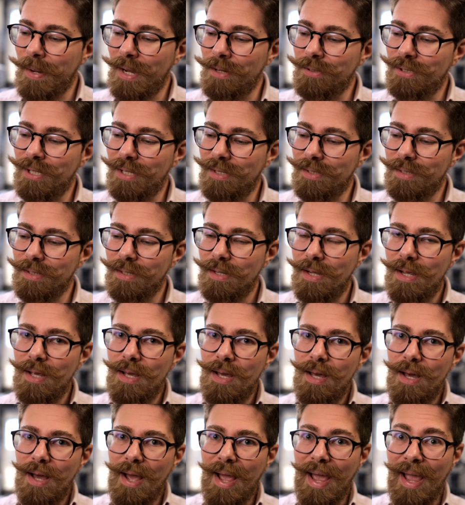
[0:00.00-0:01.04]
about it?
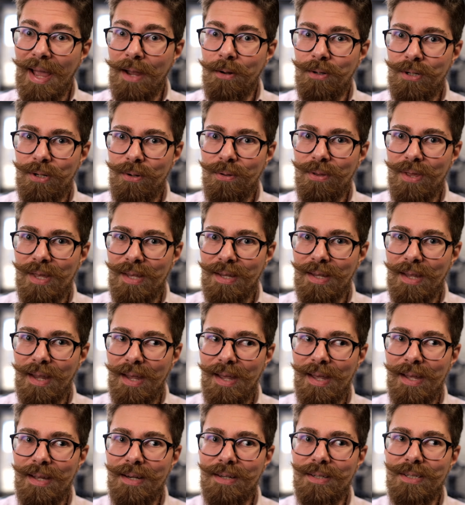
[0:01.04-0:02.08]
How do you think
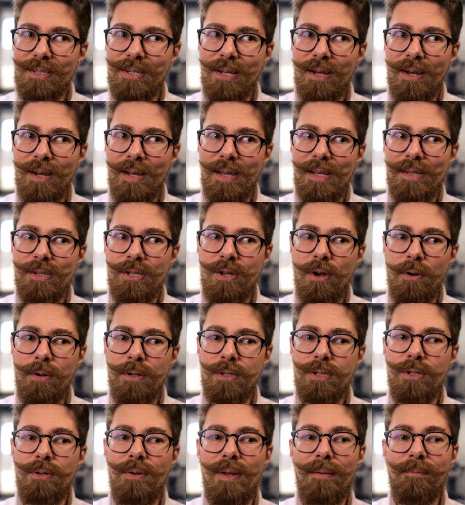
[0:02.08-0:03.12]
it is going
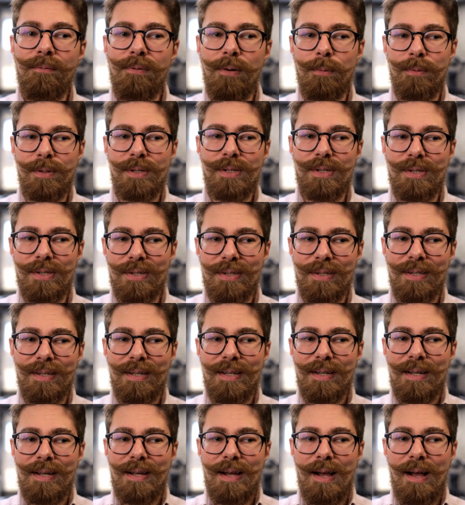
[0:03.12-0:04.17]
to influence
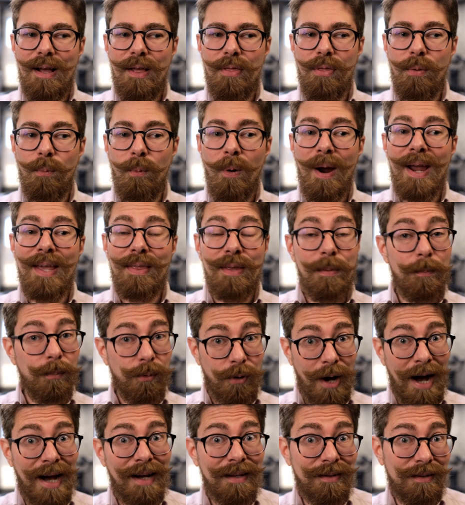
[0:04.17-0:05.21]
the way that
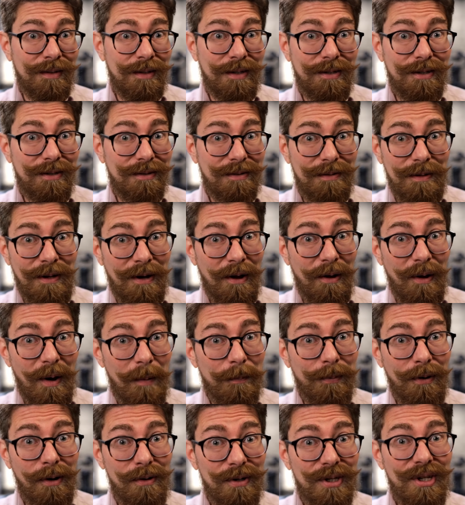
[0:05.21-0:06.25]
brands, you know,
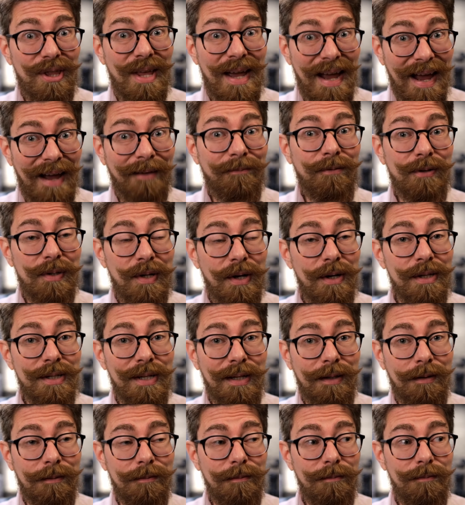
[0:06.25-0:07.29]
approach their
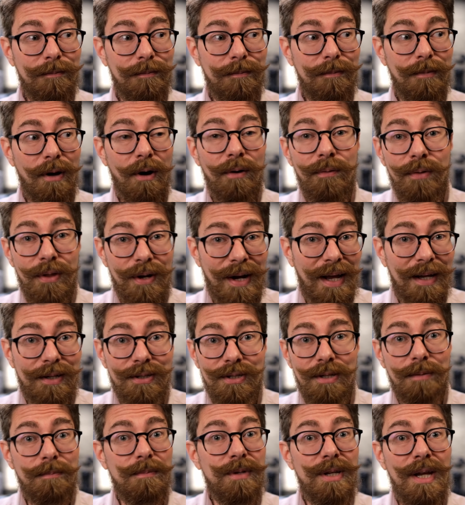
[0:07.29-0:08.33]
advertising over the
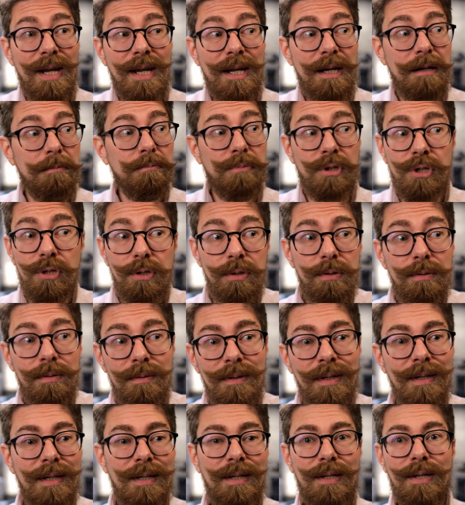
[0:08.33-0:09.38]
next year, two?
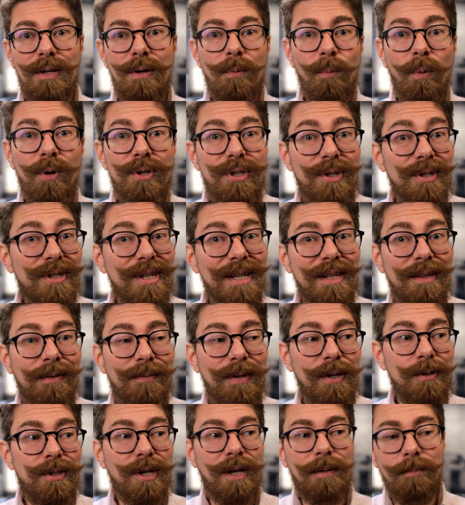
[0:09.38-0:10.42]
What do you see in the
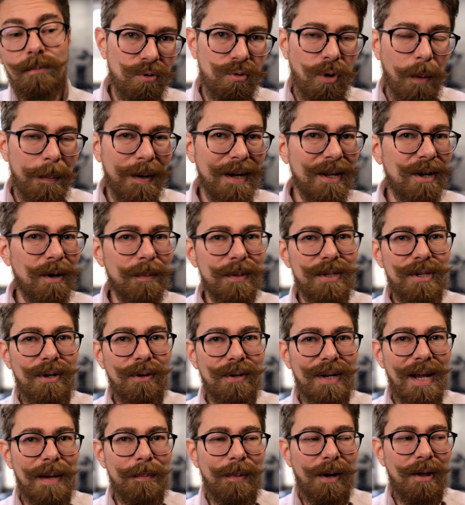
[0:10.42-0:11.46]
future? Drop any comments you
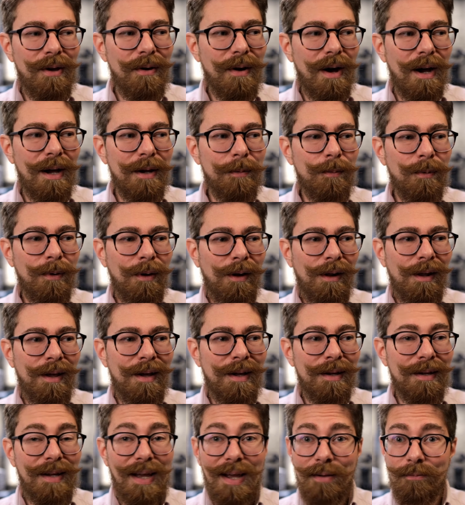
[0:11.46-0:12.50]
got down below. I will
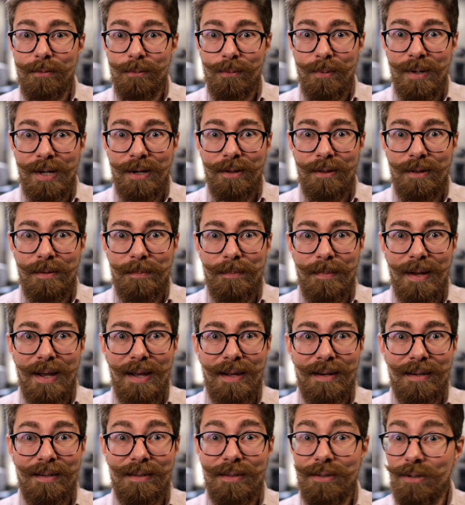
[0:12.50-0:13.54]
have a read of them
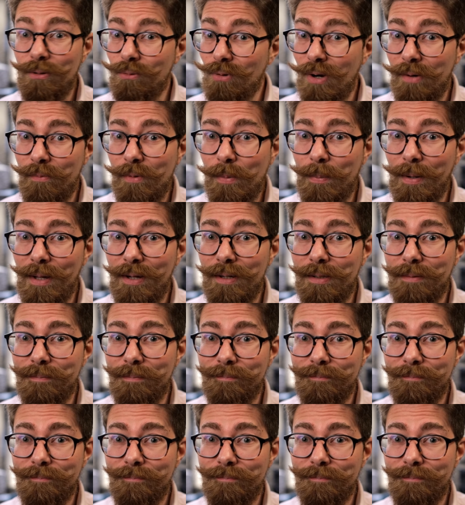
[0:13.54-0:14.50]
and try and reply.